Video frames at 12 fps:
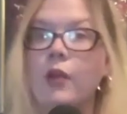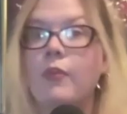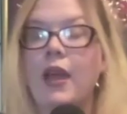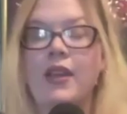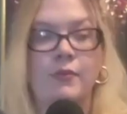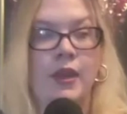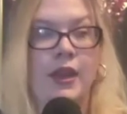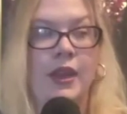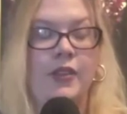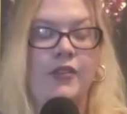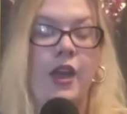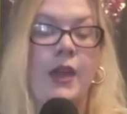My
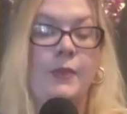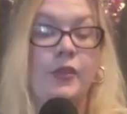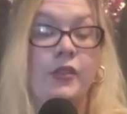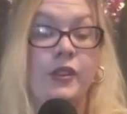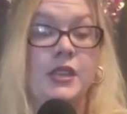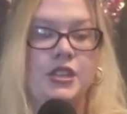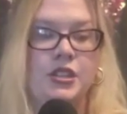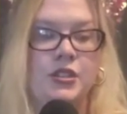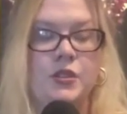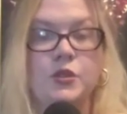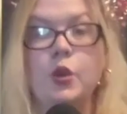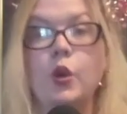hyperfixations
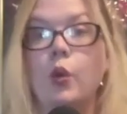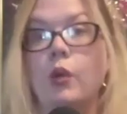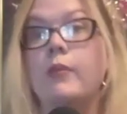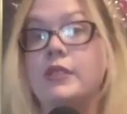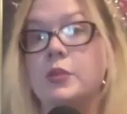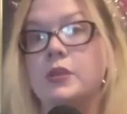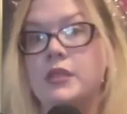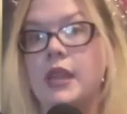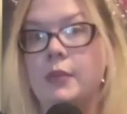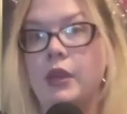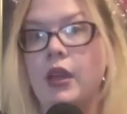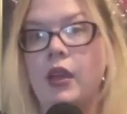in school were
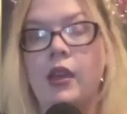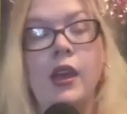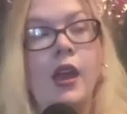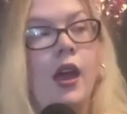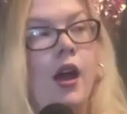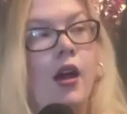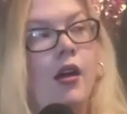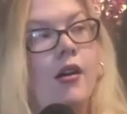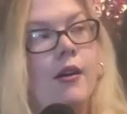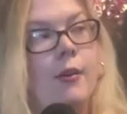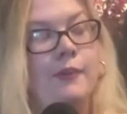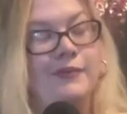Mesopotamia,
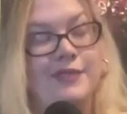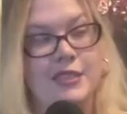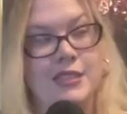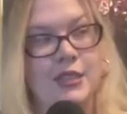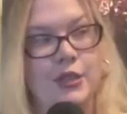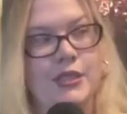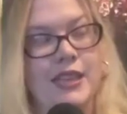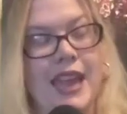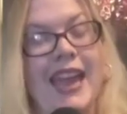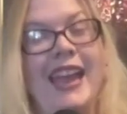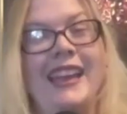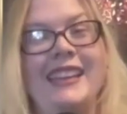the silt
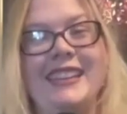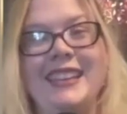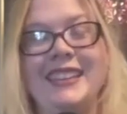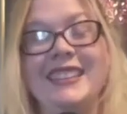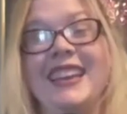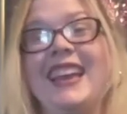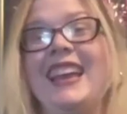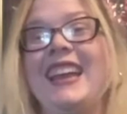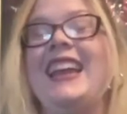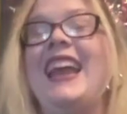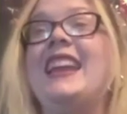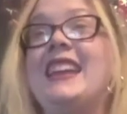and
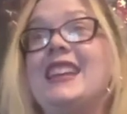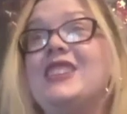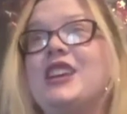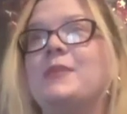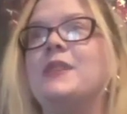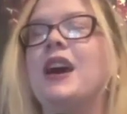Egypt.